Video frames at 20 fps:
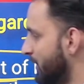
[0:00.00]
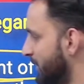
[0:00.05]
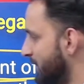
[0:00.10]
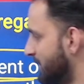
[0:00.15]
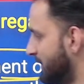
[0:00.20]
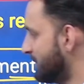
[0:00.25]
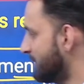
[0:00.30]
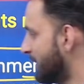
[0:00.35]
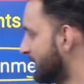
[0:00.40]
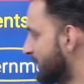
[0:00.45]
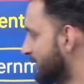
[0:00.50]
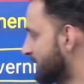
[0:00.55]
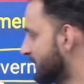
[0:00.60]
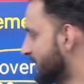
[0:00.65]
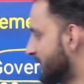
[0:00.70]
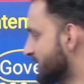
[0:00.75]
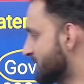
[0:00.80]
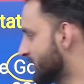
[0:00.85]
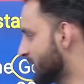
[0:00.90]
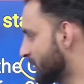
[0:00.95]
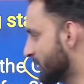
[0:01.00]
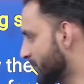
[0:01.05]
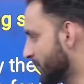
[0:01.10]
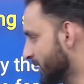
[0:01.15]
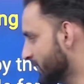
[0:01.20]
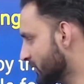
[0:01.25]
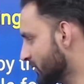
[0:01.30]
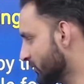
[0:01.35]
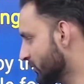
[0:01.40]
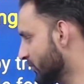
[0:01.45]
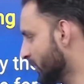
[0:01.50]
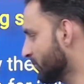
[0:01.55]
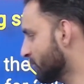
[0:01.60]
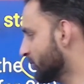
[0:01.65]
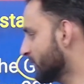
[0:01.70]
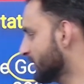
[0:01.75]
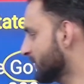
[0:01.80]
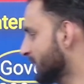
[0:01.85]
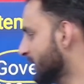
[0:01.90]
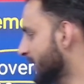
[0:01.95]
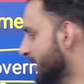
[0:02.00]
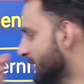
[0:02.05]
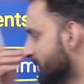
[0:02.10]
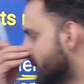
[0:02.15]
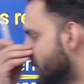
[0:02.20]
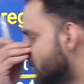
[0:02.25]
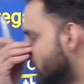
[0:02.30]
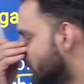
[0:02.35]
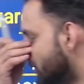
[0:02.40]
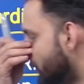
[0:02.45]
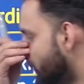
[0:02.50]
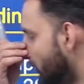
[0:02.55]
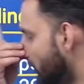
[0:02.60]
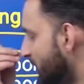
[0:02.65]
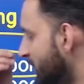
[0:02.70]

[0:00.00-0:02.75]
These are the three statements. So you have to decide which of the following